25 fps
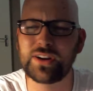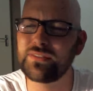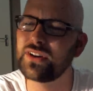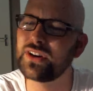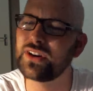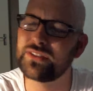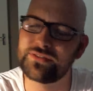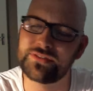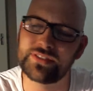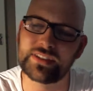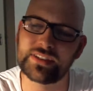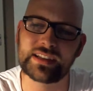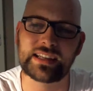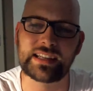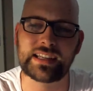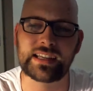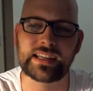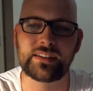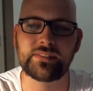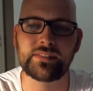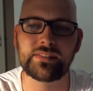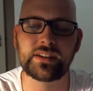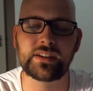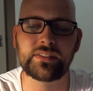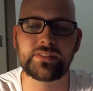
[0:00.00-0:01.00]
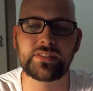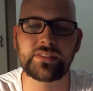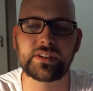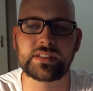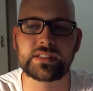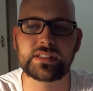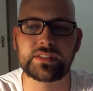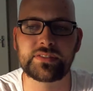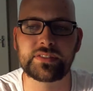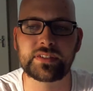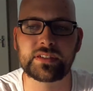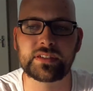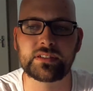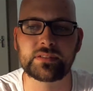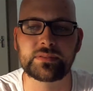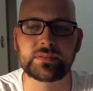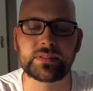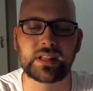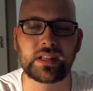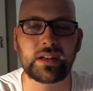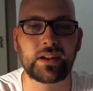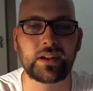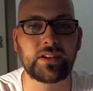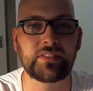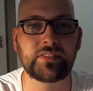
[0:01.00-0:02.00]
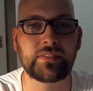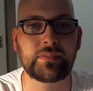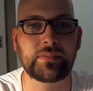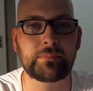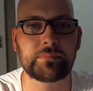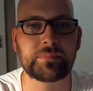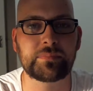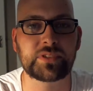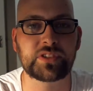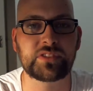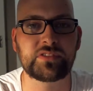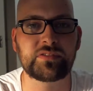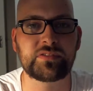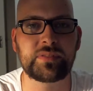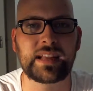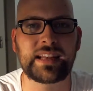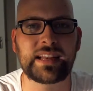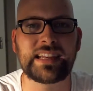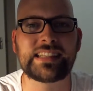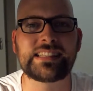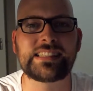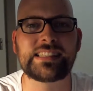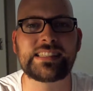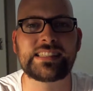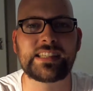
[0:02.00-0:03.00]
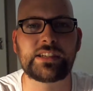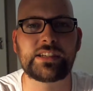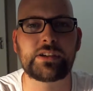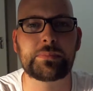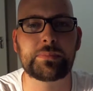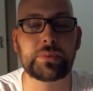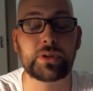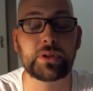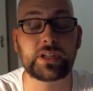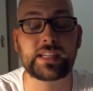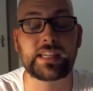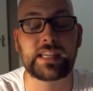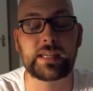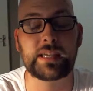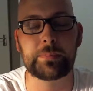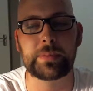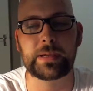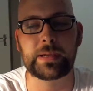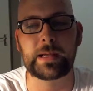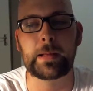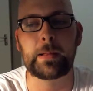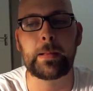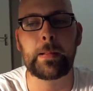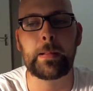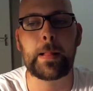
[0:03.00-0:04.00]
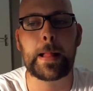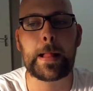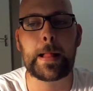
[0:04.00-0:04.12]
very fiddly and very, very difficult, and a lot of sort of unnecessary bookkeeping.